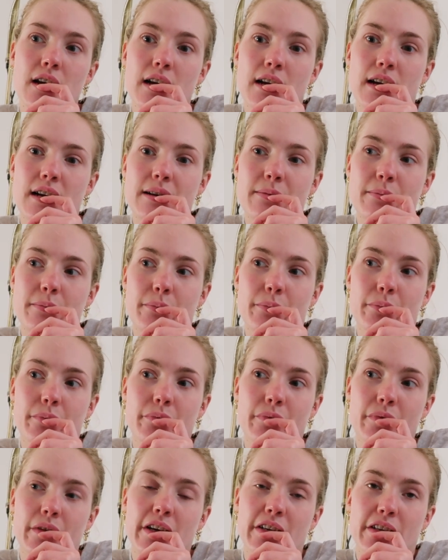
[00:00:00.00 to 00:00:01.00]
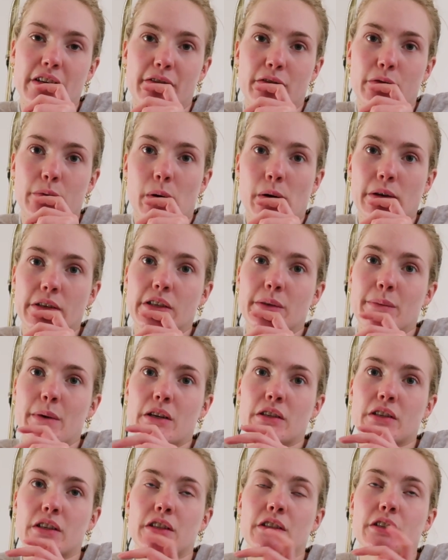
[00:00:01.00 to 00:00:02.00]
I don't have to worry too
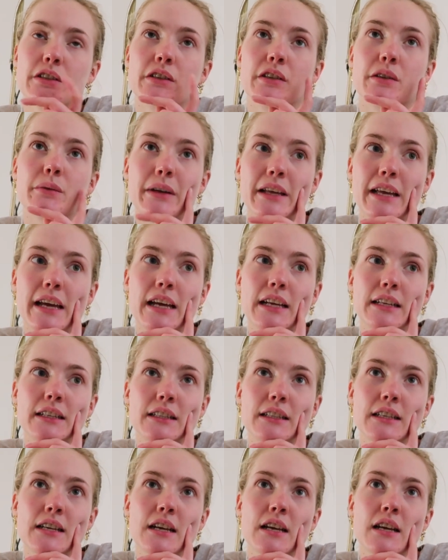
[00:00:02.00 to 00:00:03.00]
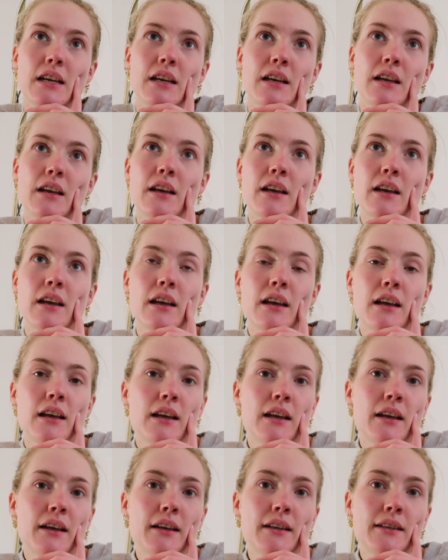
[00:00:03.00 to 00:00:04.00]
much because I can do it at the weekend.
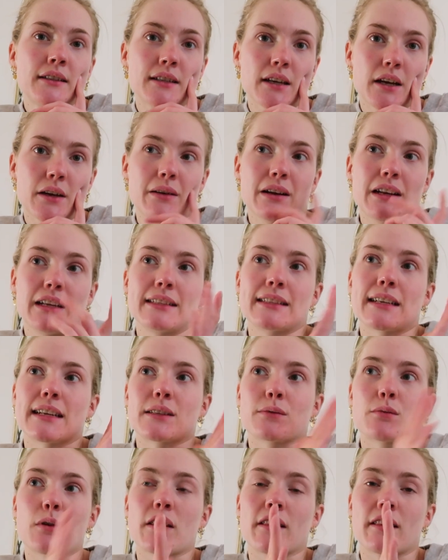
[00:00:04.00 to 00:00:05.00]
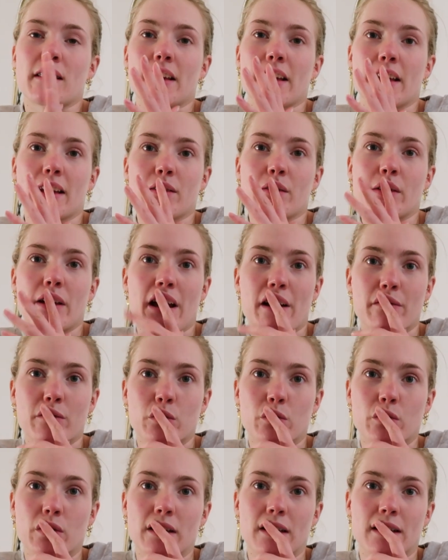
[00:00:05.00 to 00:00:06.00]
So at least that's one thing we have
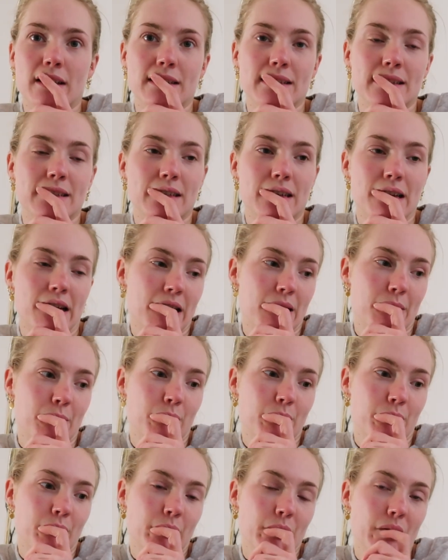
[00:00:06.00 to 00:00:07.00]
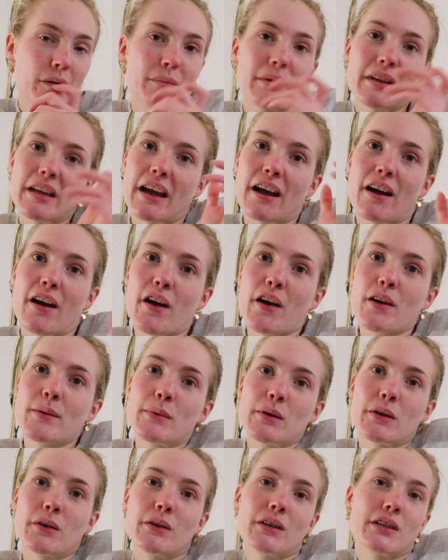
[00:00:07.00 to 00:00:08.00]
organised. But yeah, I
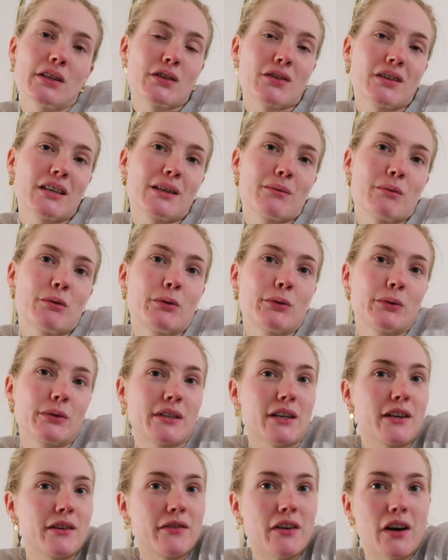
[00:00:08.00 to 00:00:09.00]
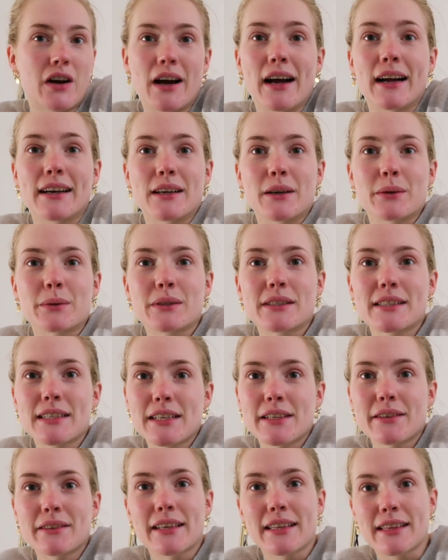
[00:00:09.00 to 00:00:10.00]
hope you're enjoying them all so far and I'll
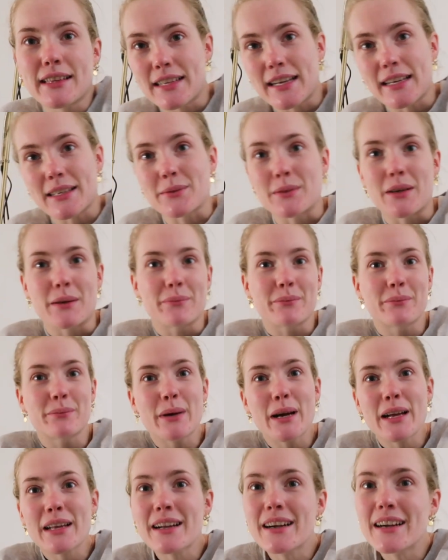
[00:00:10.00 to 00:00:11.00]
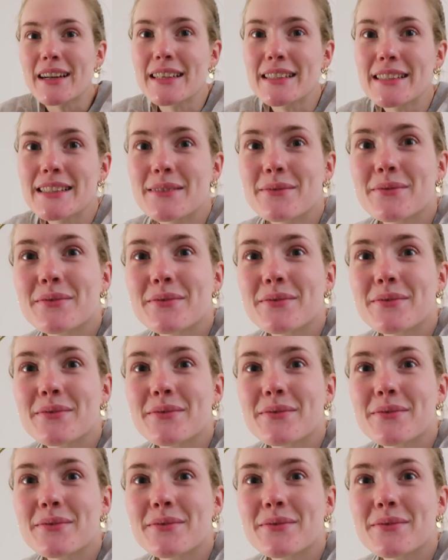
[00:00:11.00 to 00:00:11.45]
see you in the next one. Bye guys!